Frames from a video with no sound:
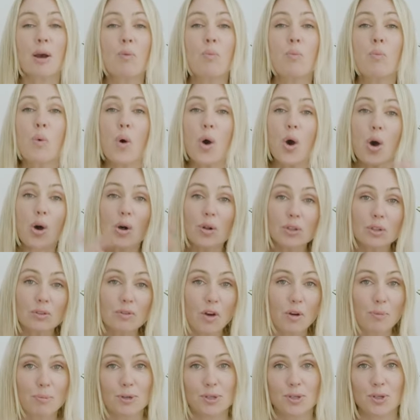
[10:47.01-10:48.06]
a world
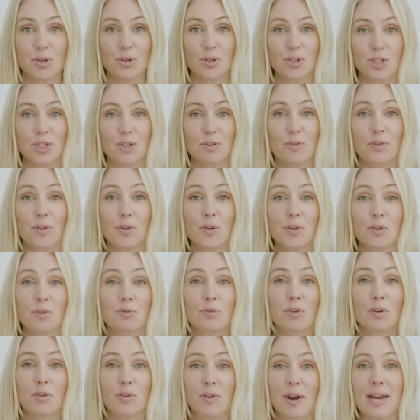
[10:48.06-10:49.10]
of opportunity for you
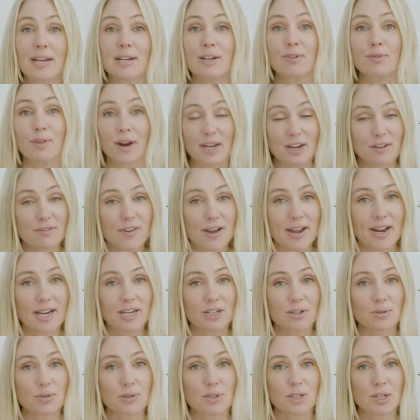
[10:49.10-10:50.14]
to create greater
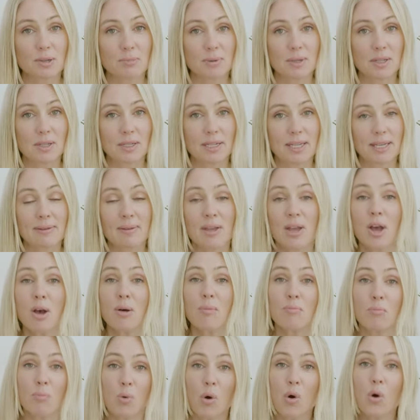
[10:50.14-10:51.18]
financial stability,
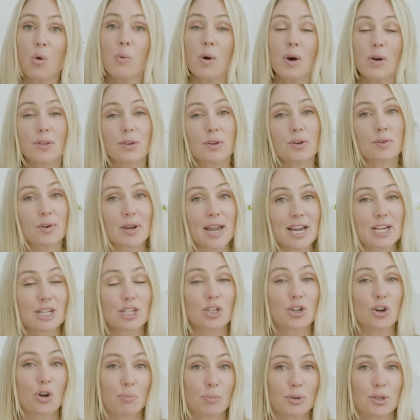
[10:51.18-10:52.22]
more wealth
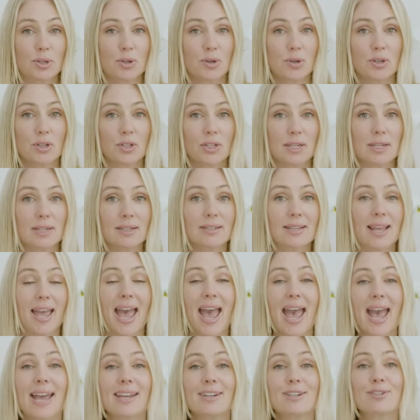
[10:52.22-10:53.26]
creation opportunities,
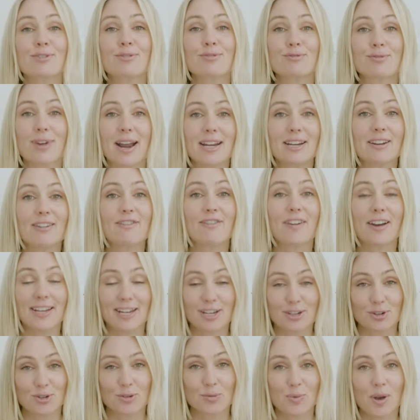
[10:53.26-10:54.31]
and greater
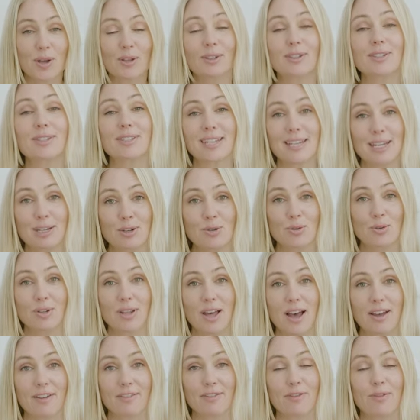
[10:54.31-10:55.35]
financial wellness in your
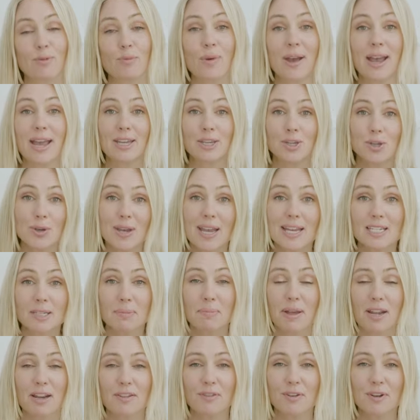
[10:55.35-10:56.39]
life, where you get to
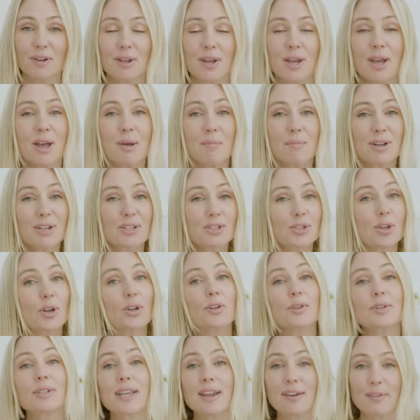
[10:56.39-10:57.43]
benefit, but so
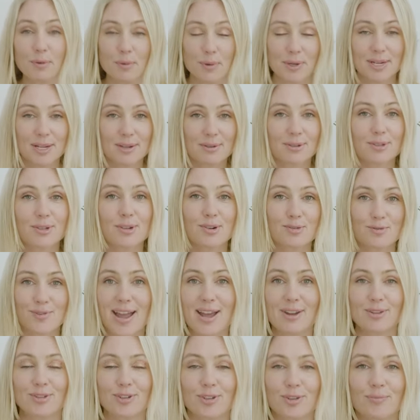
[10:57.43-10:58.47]
does everyone else
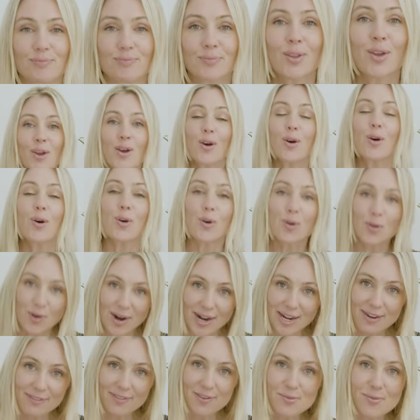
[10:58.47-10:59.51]
around you. All
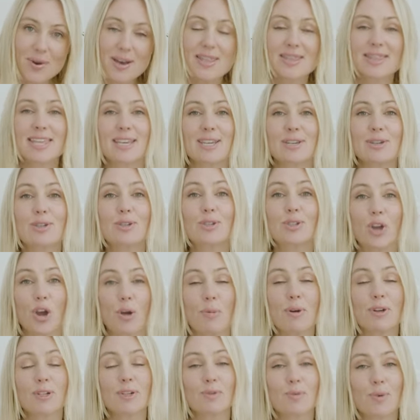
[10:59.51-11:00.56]
right, everyone, thank you
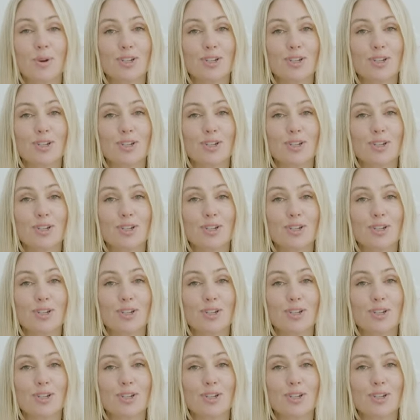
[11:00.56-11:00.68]
so much for